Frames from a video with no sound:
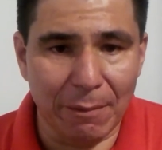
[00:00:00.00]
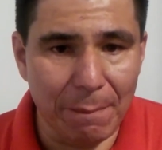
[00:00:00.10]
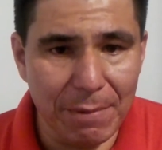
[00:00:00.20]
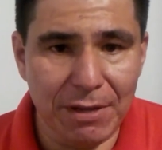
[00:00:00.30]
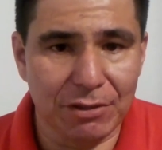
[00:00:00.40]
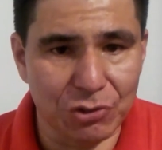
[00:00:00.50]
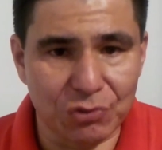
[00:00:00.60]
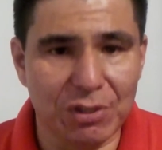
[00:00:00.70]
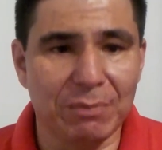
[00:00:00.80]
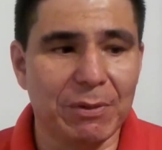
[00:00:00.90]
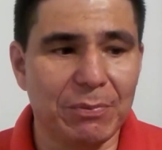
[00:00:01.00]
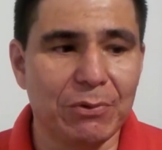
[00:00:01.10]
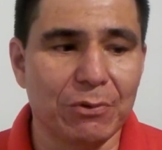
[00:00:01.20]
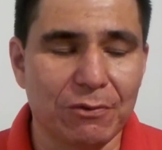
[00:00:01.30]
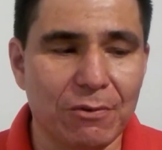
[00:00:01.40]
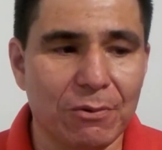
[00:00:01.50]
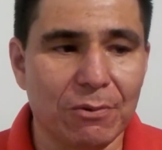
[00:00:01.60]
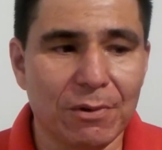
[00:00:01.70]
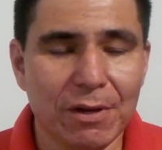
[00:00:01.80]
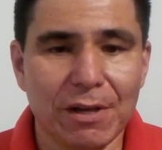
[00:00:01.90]
being extremely beautiful,
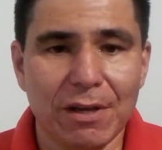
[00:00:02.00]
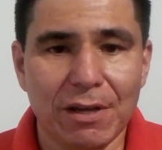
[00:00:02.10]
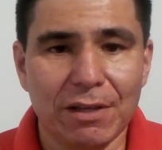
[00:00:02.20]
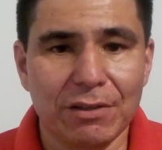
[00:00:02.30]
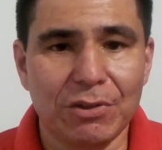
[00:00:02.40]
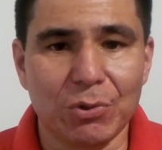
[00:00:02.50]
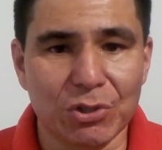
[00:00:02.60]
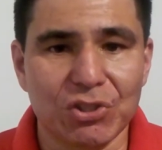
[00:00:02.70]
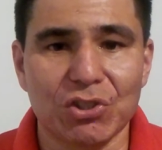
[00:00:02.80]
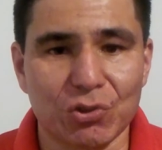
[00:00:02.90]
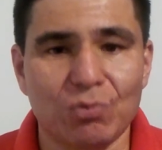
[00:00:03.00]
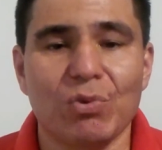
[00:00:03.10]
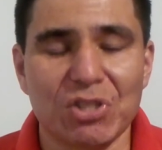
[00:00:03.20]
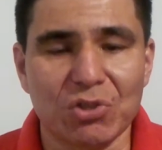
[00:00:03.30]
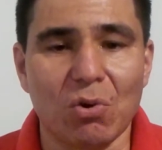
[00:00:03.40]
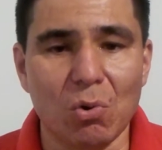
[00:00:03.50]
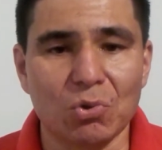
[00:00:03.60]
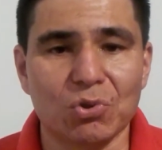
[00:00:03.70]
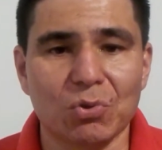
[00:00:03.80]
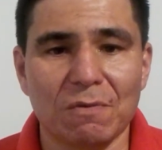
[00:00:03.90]
there is this risk
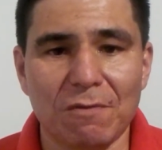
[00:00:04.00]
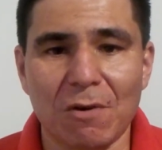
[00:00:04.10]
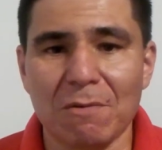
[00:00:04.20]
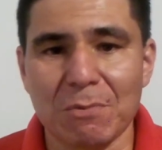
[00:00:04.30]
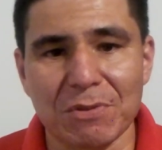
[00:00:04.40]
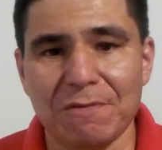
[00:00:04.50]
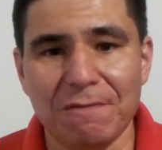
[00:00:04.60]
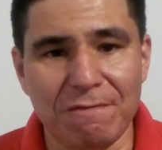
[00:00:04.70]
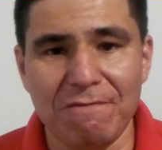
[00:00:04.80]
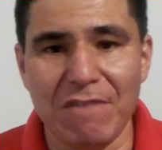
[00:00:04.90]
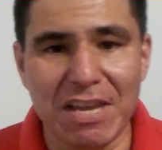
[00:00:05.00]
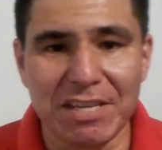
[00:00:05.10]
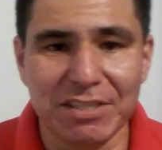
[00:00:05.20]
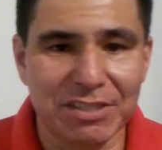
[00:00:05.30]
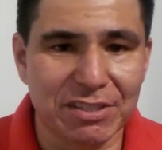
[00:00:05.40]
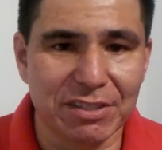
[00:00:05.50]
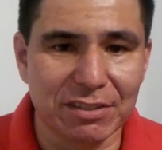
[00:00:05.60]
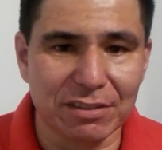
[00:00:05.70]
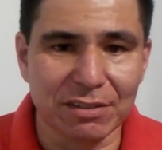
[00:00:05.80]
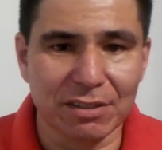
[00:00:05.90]
also involving with fakes
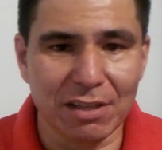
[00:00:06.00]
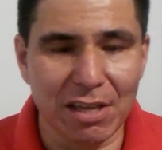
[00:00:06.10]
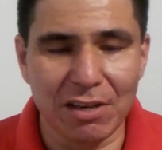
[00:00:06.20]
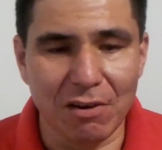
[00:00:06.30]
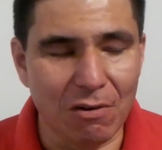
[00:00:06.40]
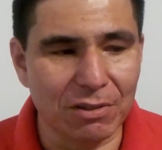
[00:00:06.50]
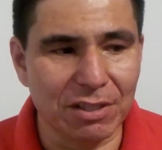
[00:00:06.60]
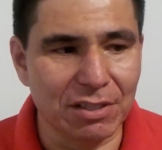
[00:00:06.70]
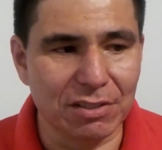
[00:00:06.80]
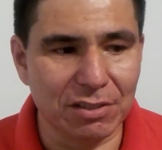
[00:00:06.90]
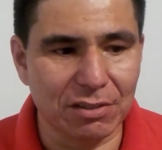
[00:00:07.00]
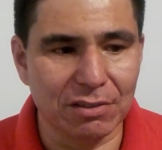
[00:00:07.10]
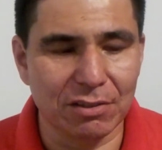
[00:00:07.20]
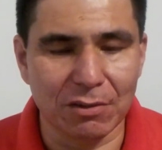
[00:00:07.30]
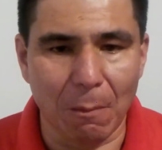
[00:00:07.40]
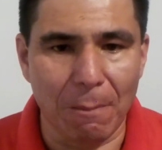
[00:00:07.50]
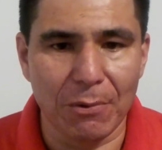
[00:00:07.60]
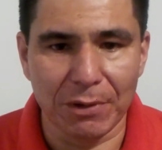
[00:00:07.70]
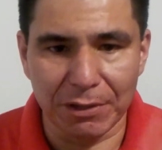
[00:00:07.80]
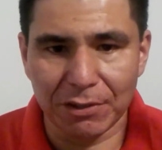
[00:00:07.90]
and all these,
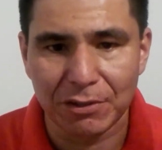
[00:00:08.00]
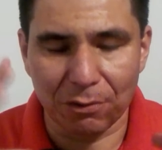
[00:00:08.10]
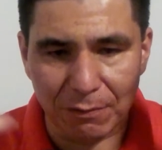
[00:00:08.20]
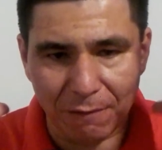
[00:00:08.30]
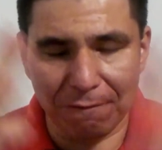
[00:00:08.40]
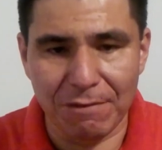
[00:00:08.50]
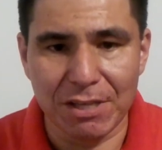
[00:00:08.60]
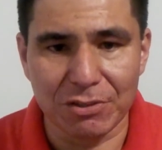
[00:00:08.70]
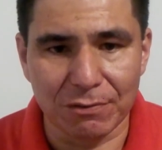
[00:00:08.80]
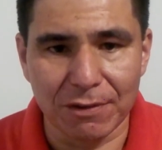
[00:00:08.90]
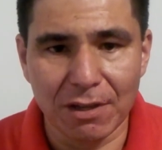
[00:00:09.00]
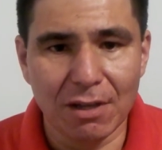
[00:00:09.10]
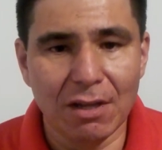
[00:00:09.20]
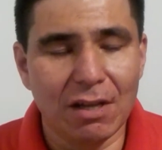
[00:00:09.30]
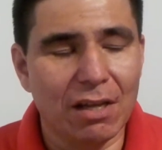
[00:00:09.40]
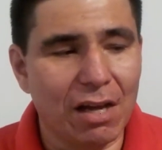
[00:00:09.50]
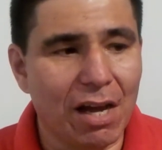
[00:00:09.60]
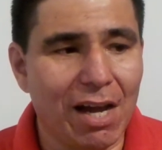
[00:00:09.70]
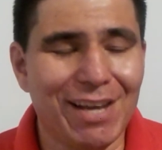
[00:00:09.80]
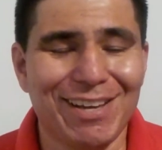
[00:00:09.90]
putting, the face of.
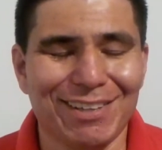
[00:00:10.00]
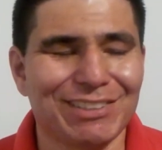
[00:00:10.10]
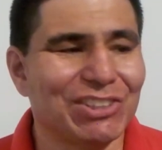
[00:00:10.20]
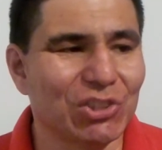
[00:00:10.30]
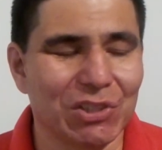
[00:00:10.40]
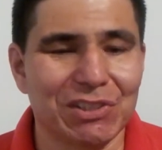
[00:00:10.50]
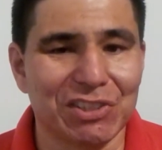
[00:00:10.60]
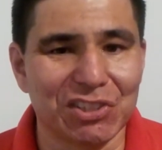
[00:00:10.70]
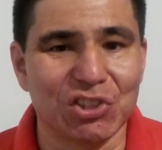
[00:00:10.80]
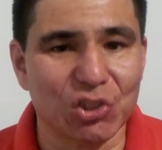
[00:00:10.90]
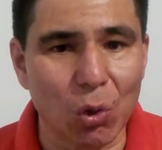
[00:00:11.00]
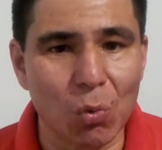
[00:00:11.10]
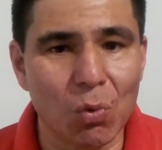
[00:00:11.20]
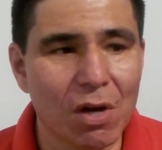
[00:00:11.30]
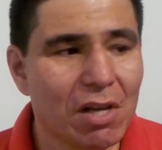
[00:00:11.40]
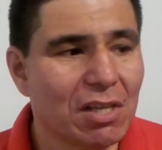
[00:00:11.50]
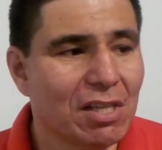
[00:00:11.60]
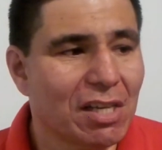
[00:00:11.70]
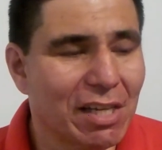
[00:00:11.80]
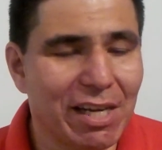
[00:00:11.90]
So it's just so
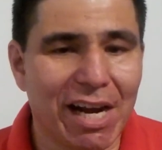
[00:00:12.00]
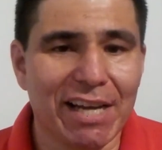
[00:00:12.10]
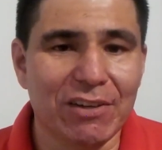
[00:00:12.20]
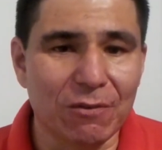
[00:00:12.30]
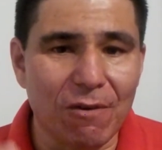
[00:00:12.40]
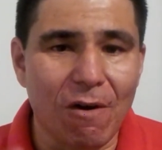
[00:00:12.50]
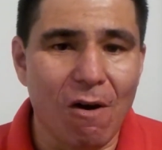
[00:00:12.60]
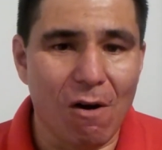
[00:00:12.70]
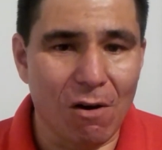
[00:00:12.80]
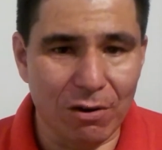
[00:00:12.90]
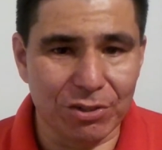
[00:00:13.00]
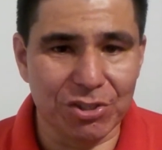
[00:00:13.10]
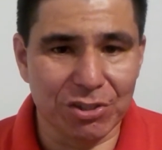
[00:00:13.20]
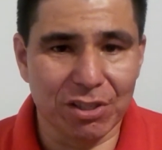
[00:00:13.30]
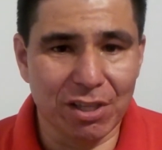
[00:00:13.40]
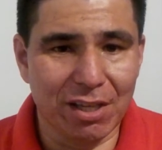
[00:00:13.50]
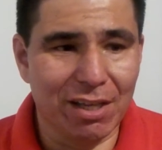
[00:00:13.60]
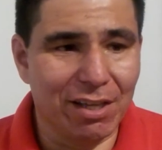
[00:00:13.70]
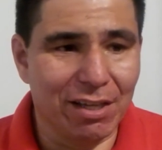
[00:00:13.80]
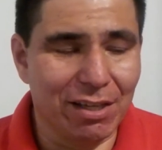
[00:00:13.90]
kind of harsh,
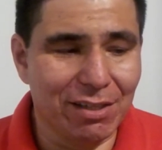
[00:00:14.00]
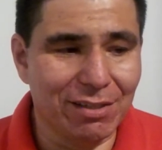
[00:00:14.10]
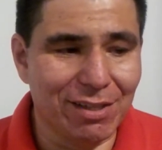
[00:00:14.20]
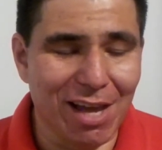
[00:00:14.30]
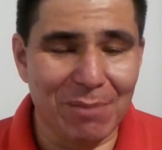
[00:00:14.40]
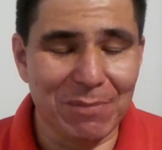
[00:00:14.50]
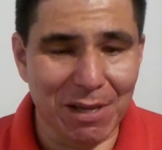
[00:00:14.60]
and I'm